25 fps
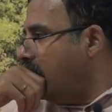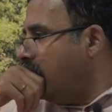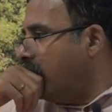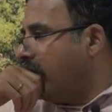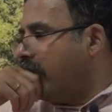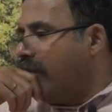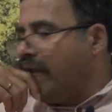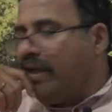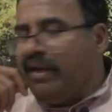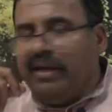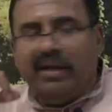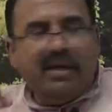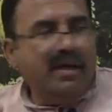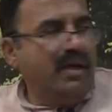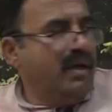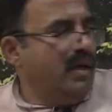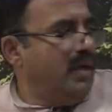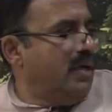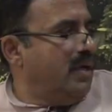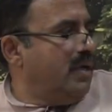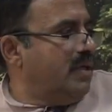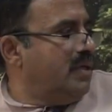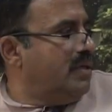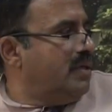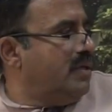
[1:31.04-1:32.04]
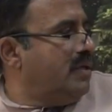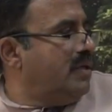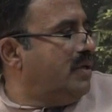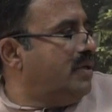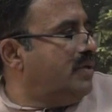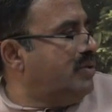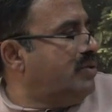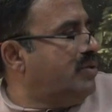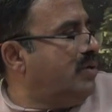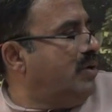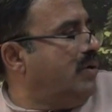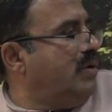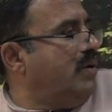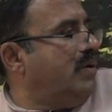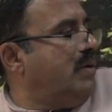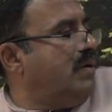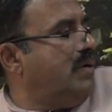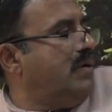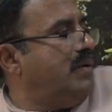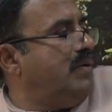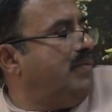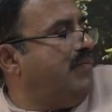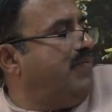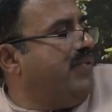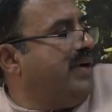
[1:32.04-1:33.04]
Okay. So,
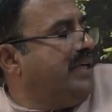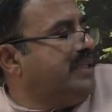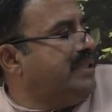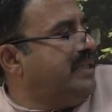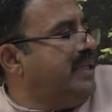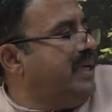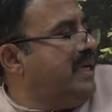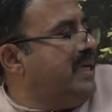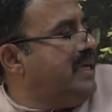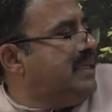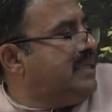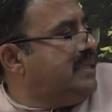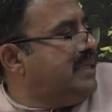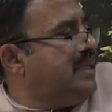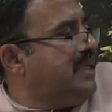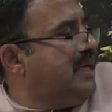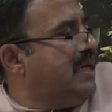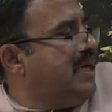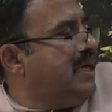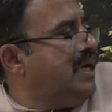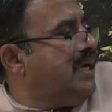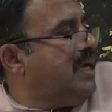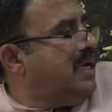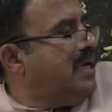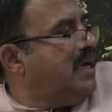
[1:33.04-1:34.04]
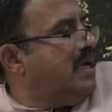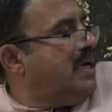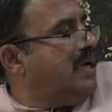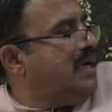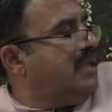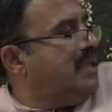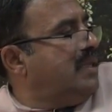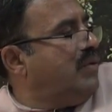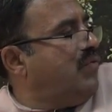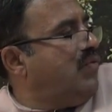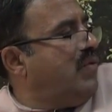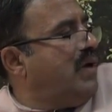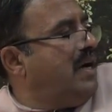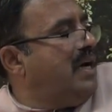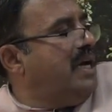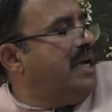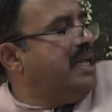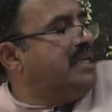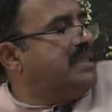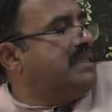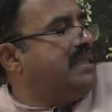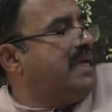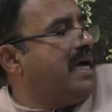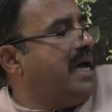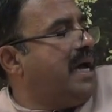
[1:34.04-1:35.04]
first thing is the world
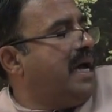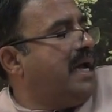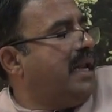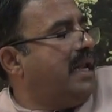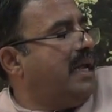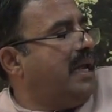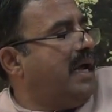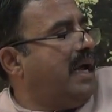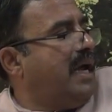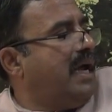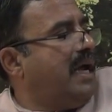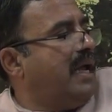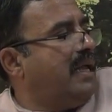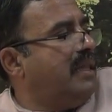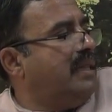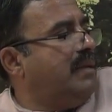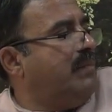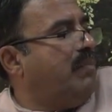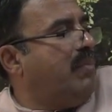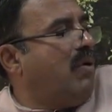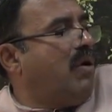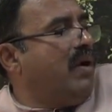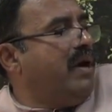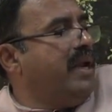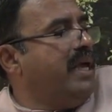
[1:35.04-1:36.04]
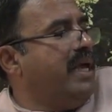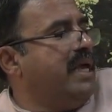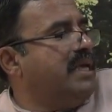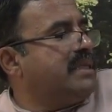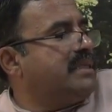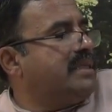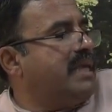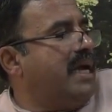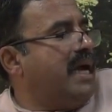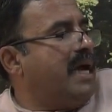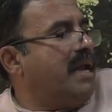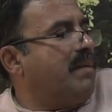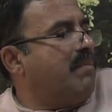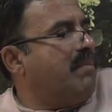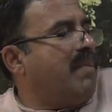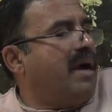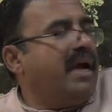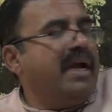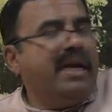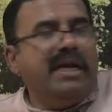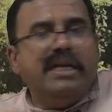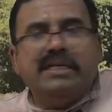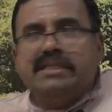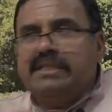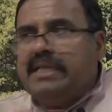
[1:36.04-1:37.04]
is there, the body is there,
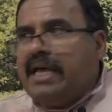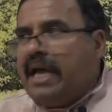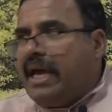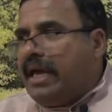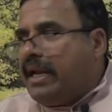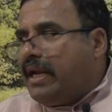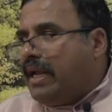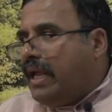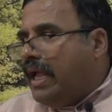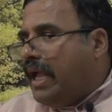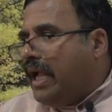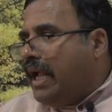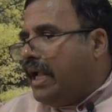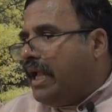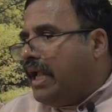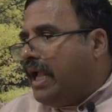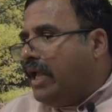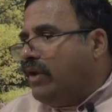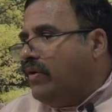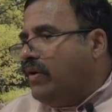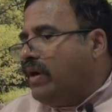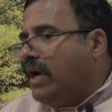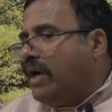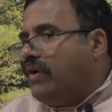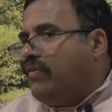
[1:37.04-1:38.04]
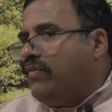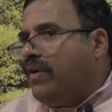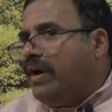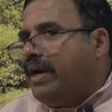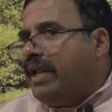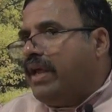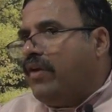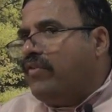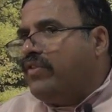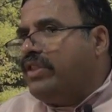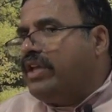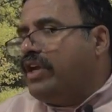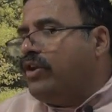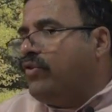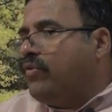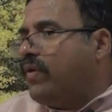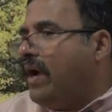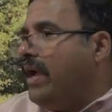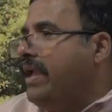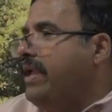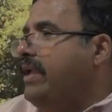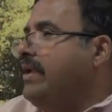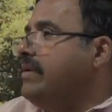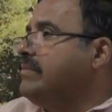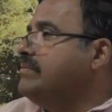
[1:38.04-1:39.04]
mind is there. Can you convert everything into
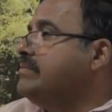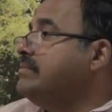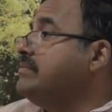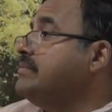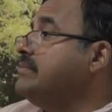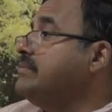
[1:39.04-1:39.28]
I?